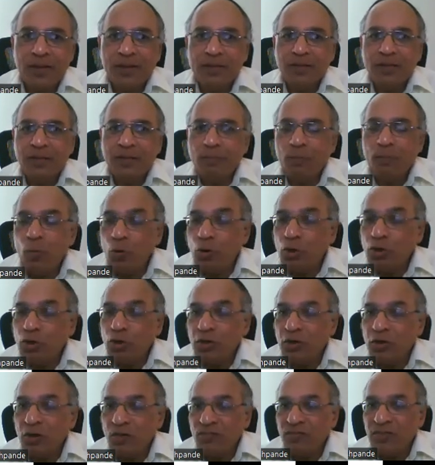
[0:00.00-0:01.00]
The
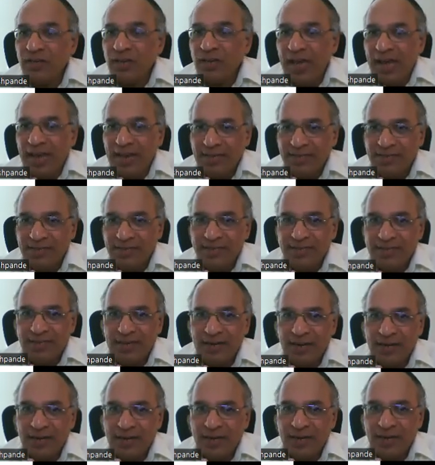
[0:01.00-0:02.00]
portion of the axis
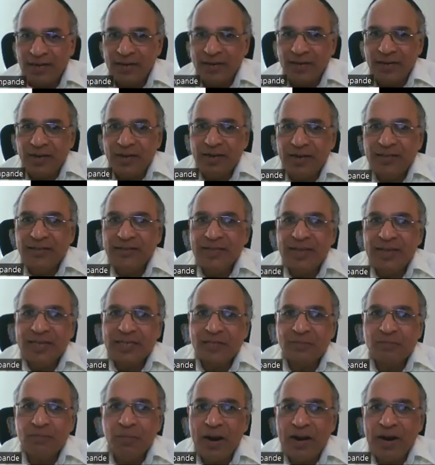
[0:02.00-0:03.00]
cylinder is
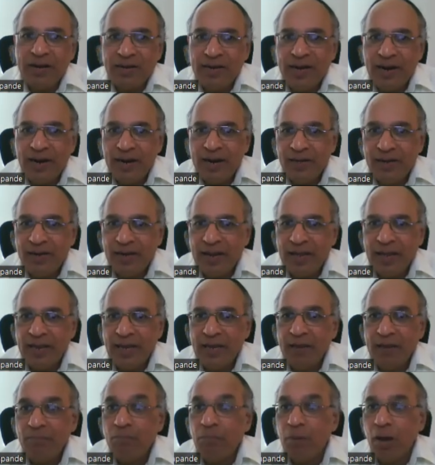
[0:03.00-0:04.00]
expanded like
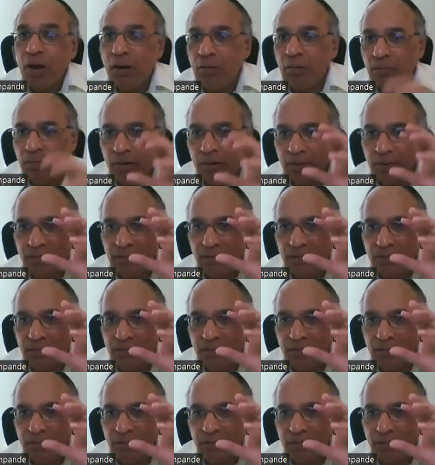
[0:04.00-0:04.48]
a bulb,